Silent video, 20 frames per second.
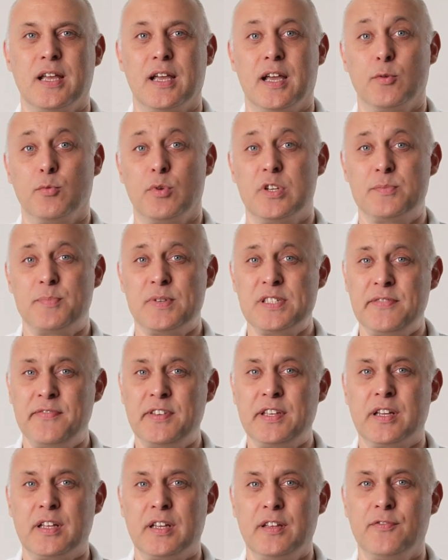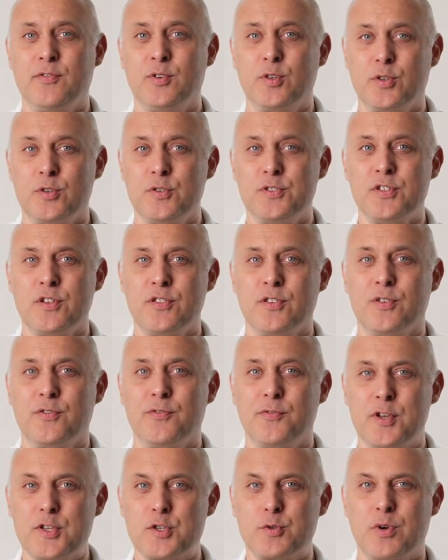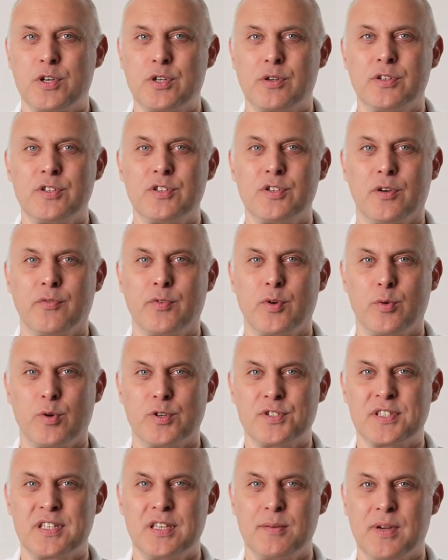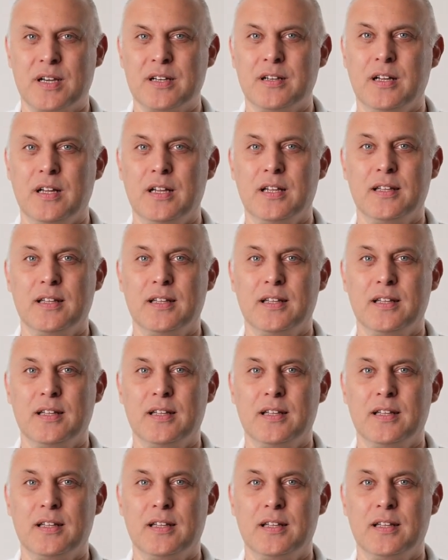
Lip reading: and will specifically focus on the first quadrant of our schema,